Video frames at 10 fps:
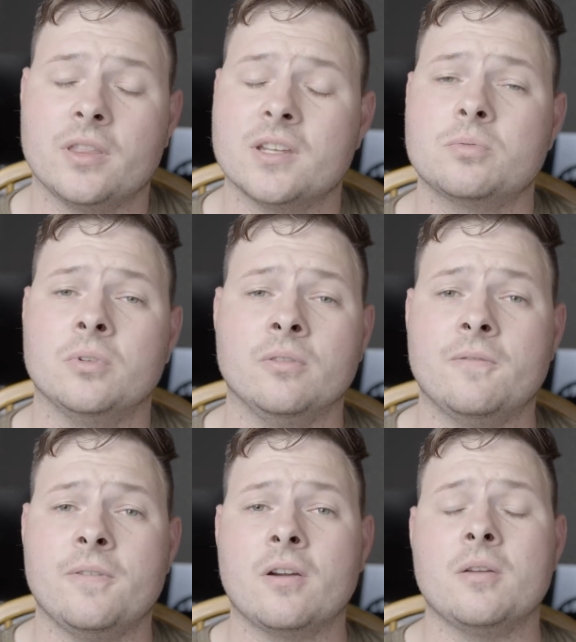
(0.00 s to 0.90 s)
This one
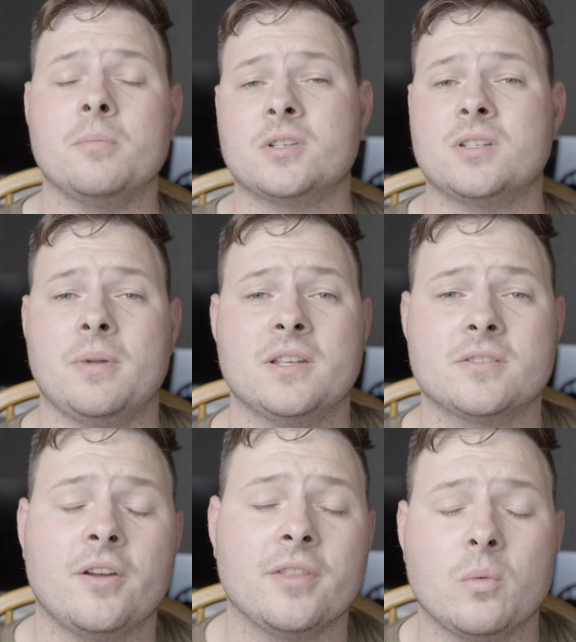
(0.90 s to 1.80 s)
very much depends
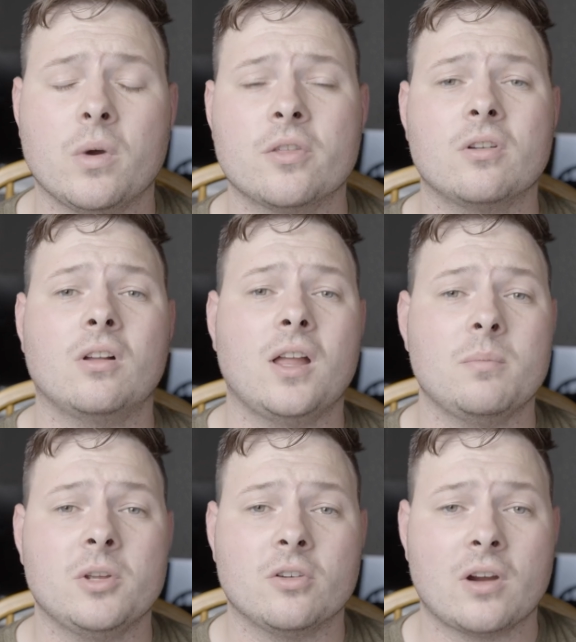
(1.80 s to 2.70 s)
on the weather and
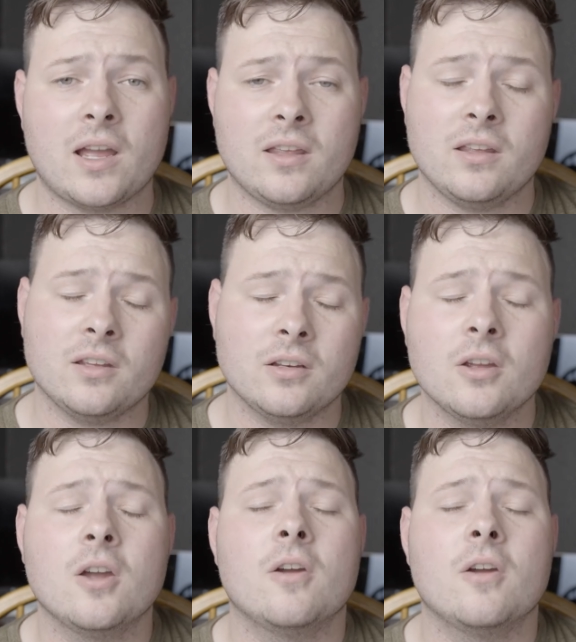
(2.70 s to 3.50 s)
climate you're hiking in.